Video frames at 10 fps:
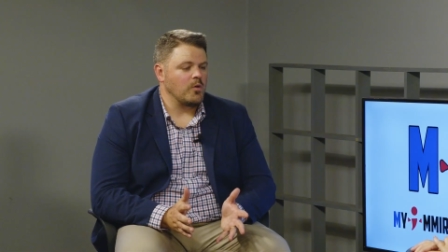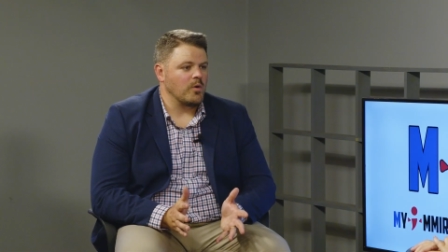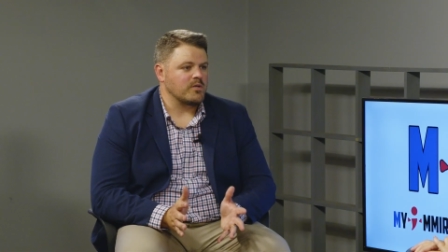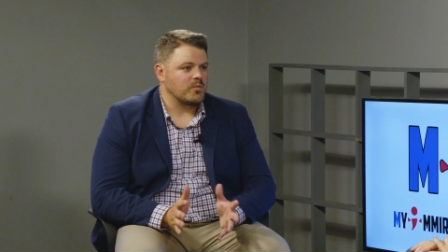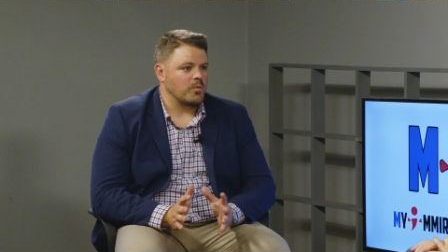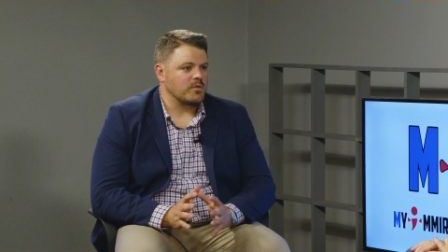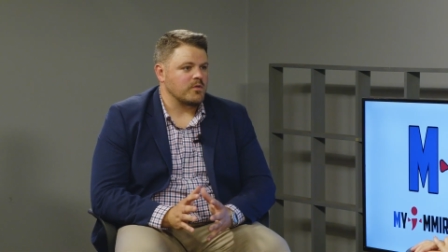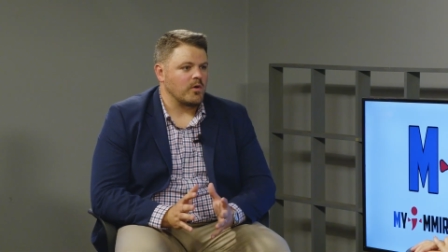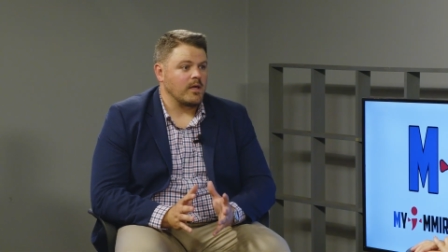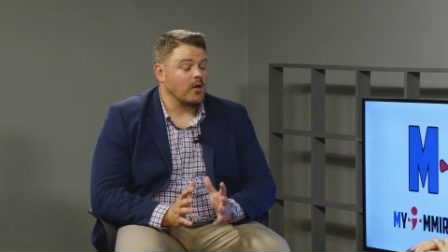U.S., was
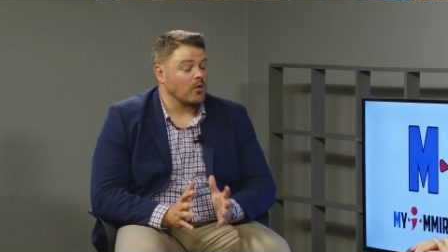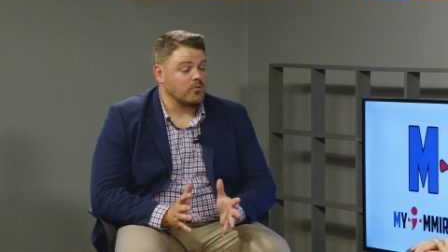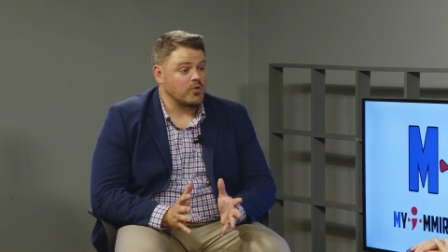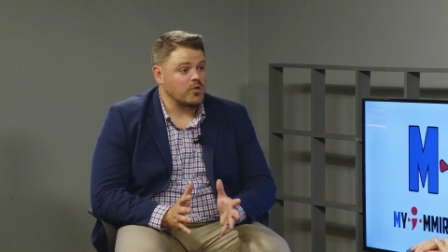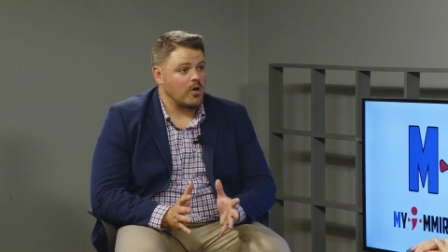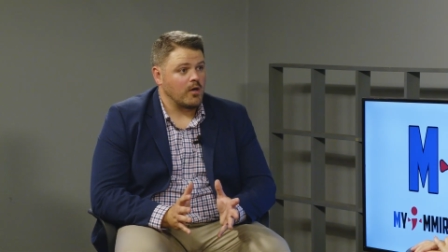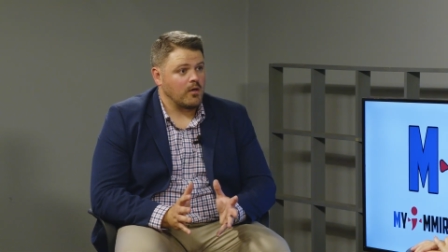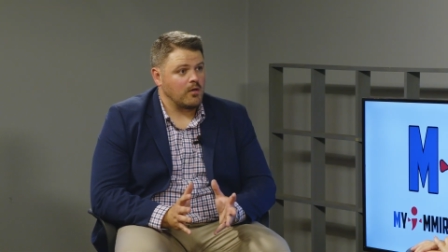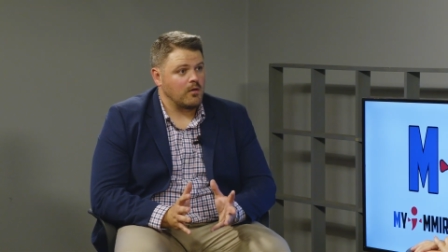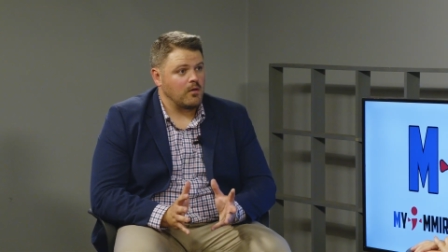there any culture shock
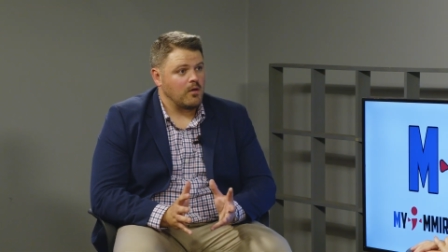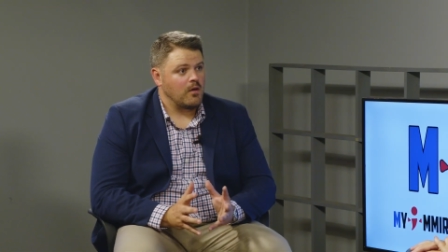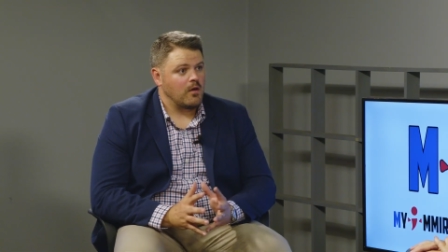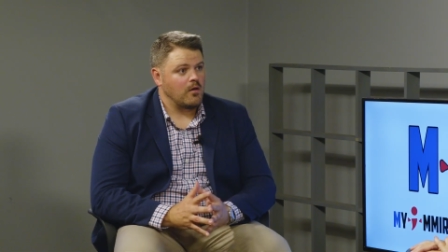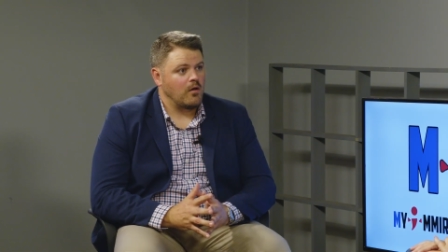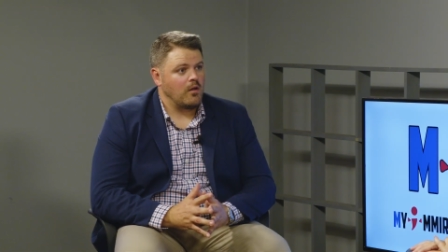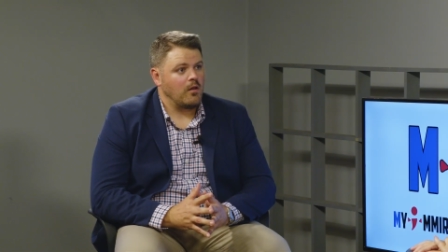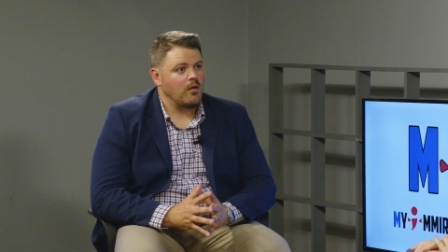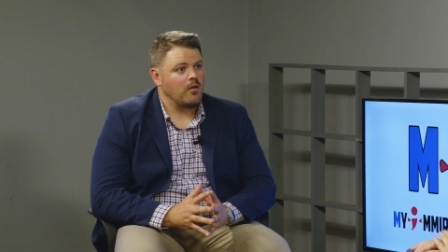at all?